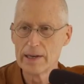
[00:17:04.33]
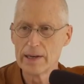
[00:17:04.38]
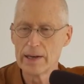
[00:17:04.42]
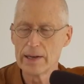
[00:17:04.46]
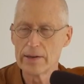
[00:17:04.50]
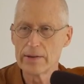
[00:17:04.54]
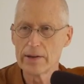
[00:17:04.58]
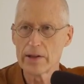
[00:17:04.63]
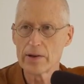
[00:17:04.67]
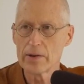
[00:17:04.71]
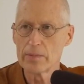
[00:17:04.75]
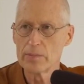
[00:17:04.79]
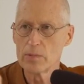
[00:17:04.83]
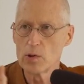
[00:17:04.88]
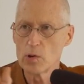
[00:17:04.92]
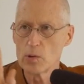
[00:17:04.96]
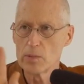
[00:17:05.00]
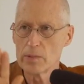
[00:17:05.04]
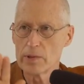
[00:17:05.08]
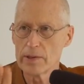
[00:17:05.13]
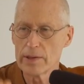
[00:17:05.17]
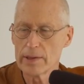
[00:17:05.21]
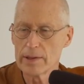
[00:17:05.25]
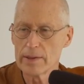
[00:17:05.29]
another
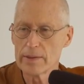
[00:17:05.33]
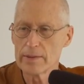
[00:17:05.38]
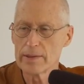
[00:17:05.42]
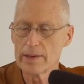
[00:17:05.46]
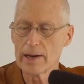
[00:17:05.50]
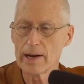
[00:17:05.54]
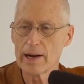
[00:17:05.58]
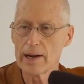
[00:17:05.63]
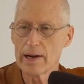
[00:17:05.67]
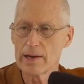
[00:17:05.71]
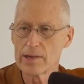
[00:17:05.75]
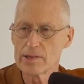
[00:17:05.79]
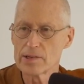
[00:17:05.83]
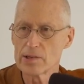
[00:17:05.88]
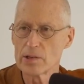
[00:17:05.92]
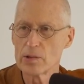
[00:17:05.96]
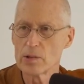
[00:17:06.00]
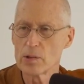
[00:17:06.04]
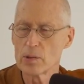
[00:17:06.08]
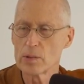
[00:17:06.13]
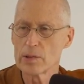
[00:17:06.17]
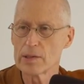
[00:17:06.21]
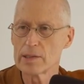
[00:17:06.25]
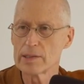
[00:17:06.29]
moment the, the eyes
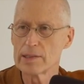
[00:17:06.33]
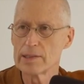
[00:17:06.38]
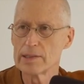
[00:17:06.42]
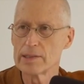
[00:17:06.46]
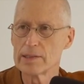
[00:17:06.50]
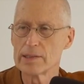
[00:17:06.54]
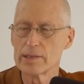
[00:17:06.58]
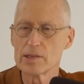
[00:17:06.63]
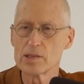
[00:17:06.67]
go quickly to